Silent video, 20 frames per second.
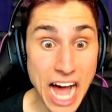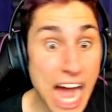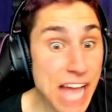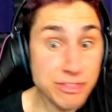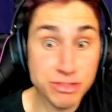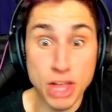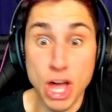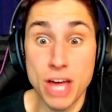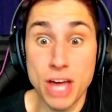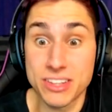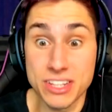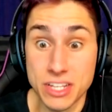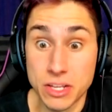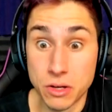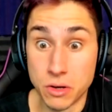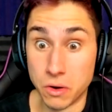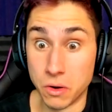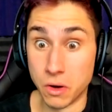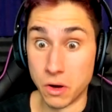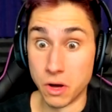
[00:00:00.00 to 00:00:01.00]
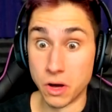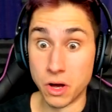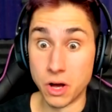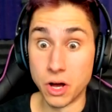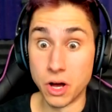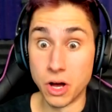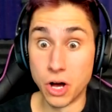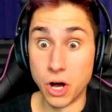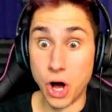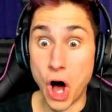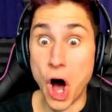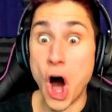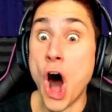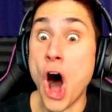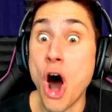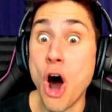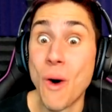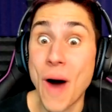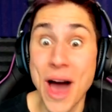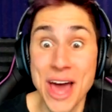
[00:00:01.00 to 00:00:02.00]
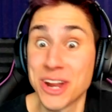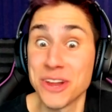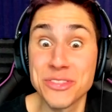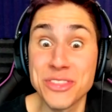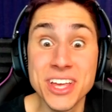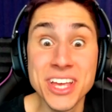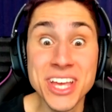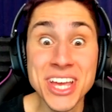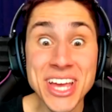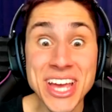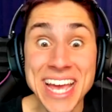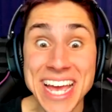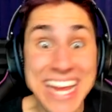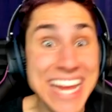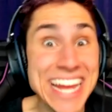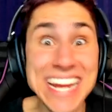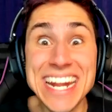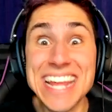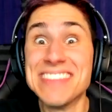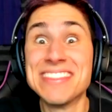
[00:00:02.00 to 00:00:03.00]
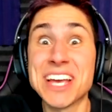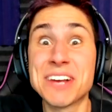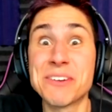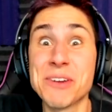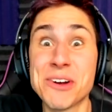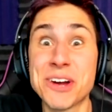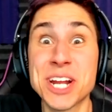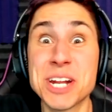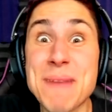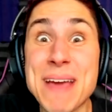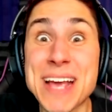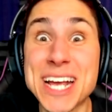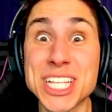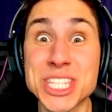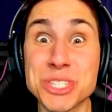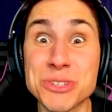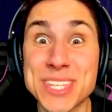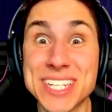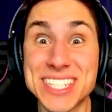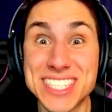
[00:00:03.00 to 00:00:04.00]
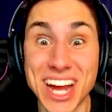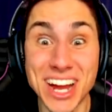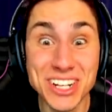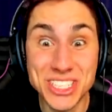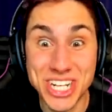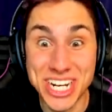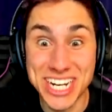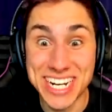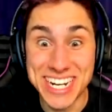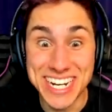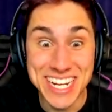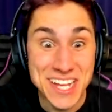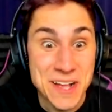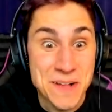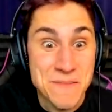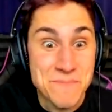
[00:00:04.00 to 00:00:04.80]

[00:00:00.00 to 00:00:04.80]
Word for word: I thought... Oh, I don't... He didn't think we were going to make it through the dungeon.